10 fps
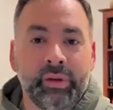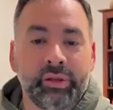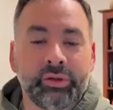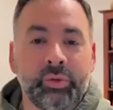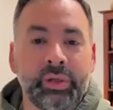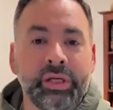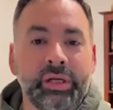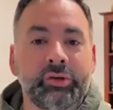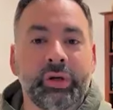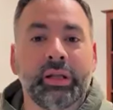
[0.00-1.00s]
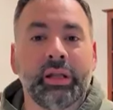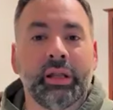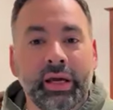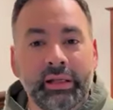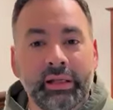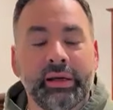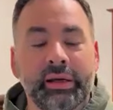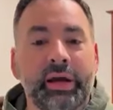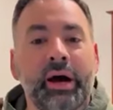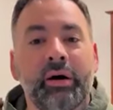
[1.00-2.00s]
And so we need to tread lightly
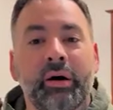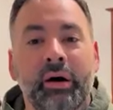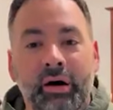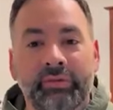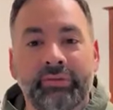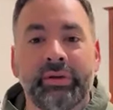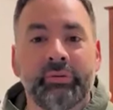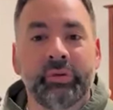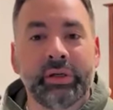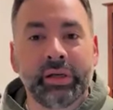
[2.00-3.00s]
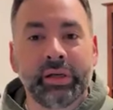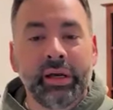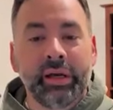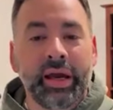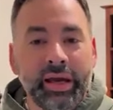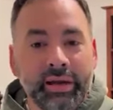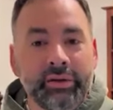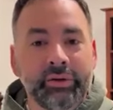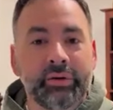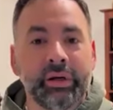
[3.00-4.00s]
on how often we
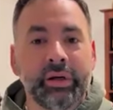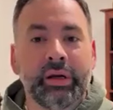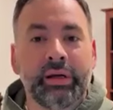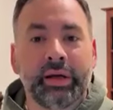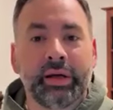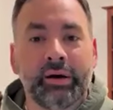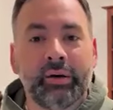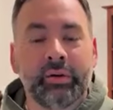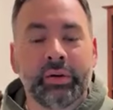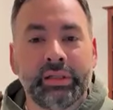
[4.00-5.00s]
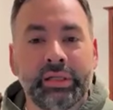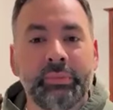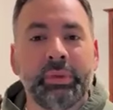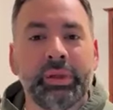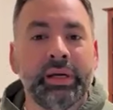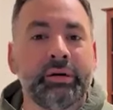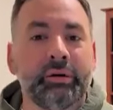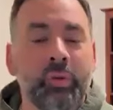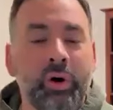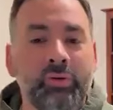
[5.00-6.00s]
handle and how deeply
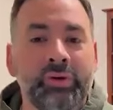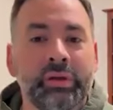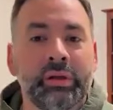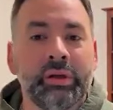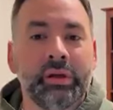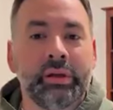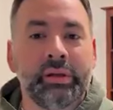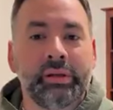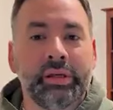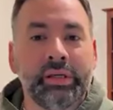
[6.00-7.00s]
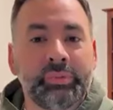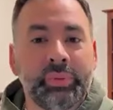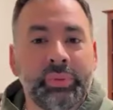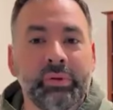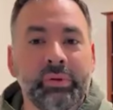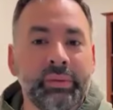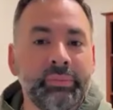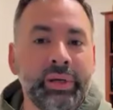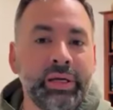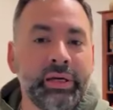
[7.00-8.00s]
interwoven these people can
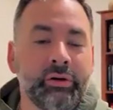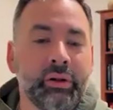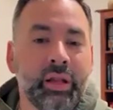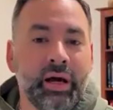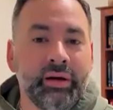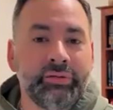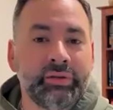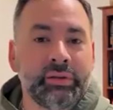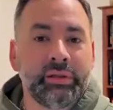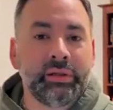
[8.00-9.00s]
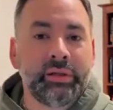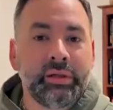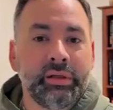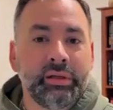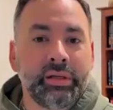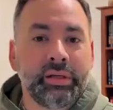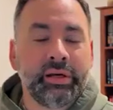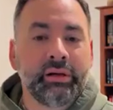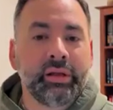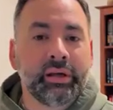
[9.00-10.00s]
be in our lives, that
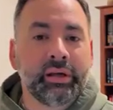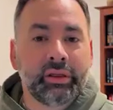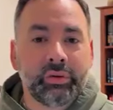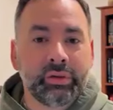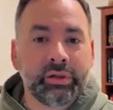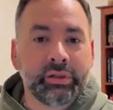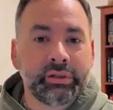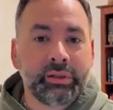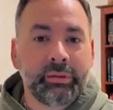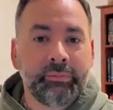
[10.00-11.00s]
they are like thorns.